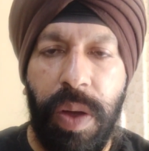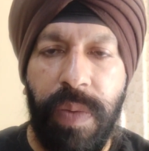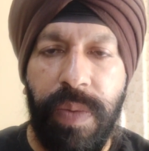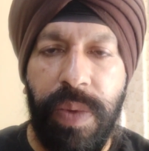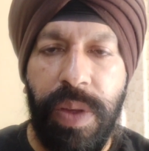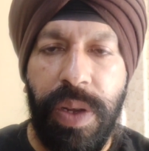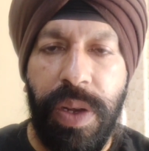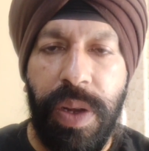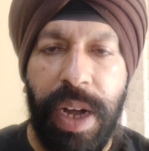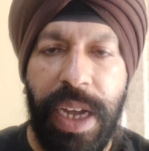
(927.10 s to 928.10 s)
of
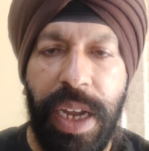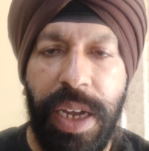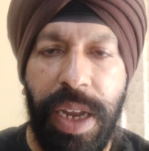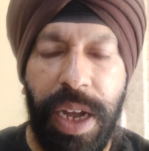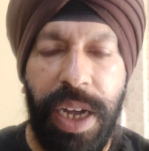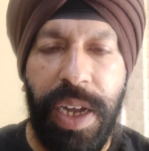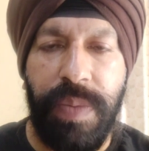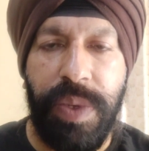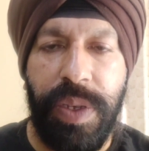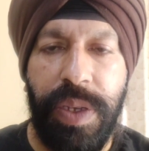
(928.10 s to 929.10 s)
writing
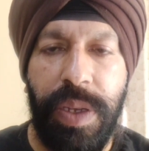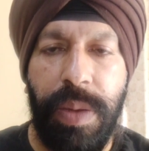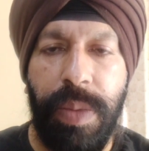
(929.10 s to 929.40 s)
narratives